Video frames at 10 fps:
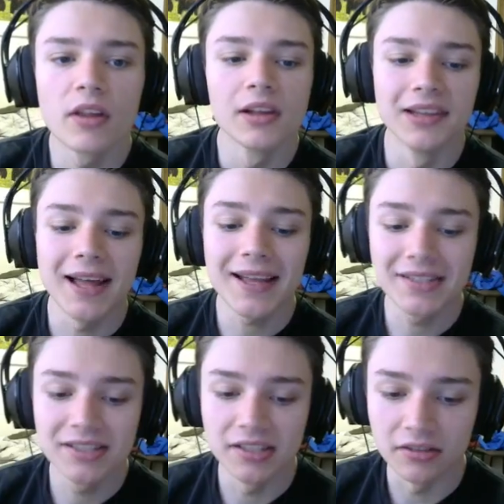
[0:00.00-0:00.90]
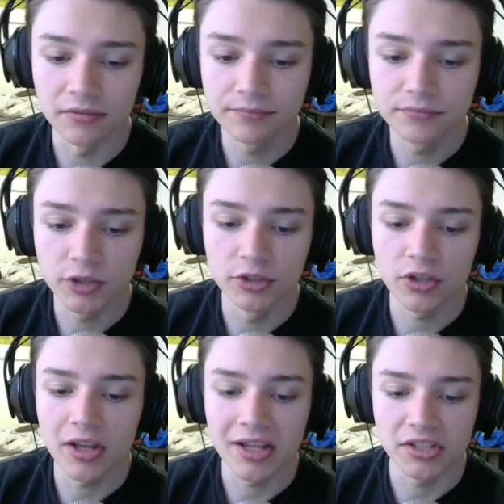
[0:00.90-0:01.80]
Last season, or not
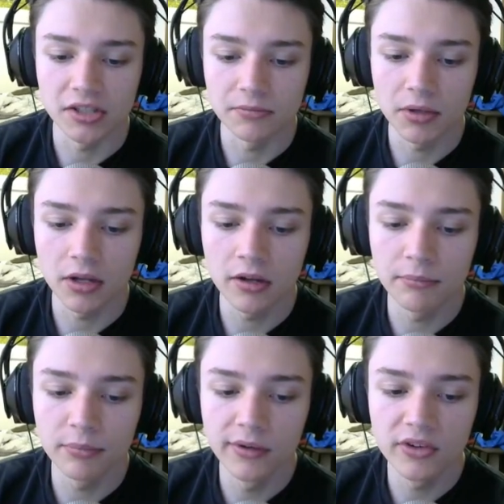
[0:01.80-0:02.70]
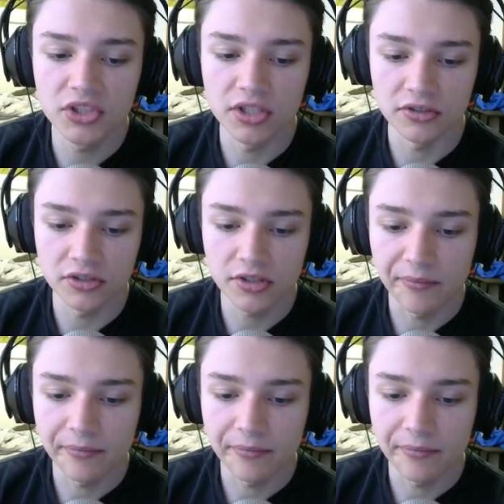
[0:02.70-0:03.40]
last season, but in previous seasons,